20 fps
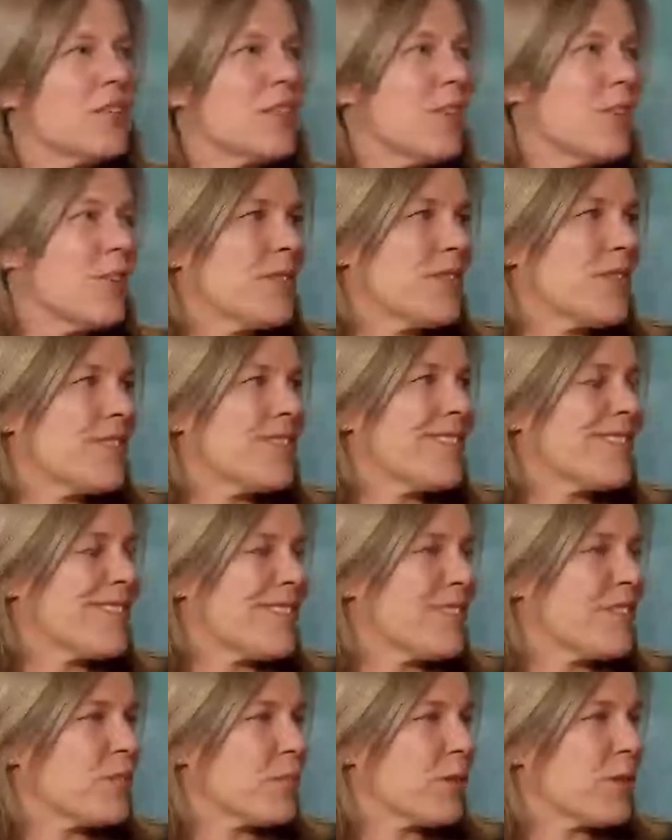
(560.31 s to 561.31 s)
So in this
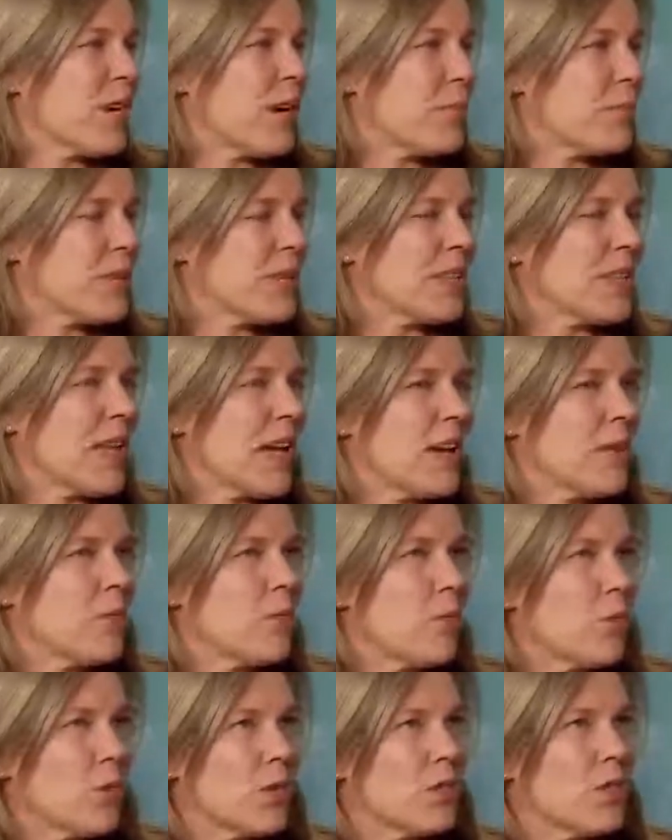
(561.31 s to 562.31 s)
instance, we're helping them
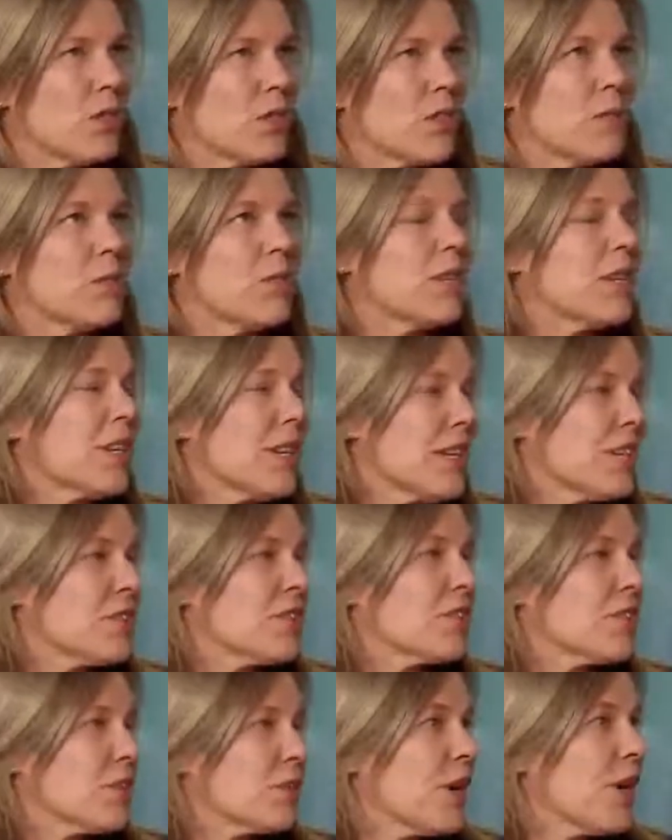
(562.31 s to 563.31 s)
with their
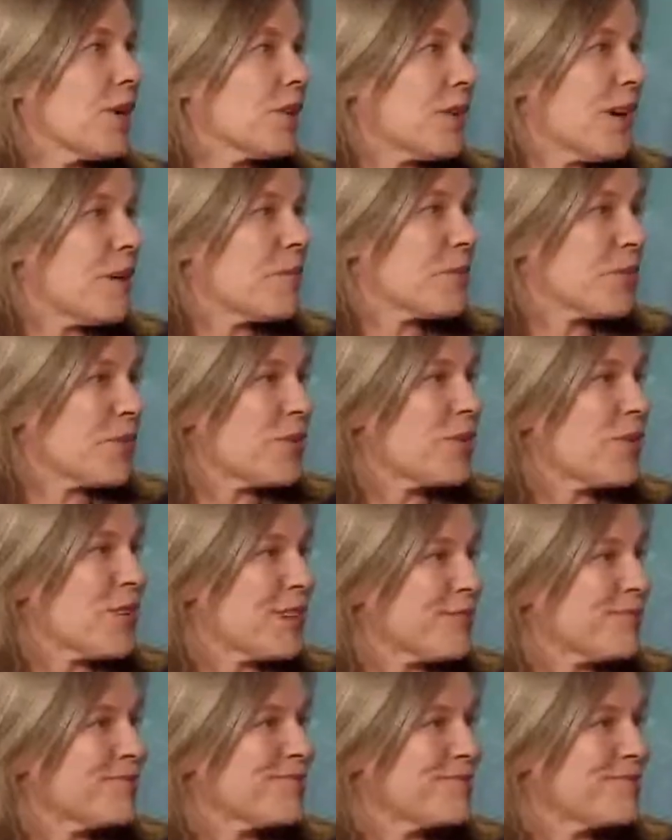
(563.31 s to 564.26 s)
communications around Common Core.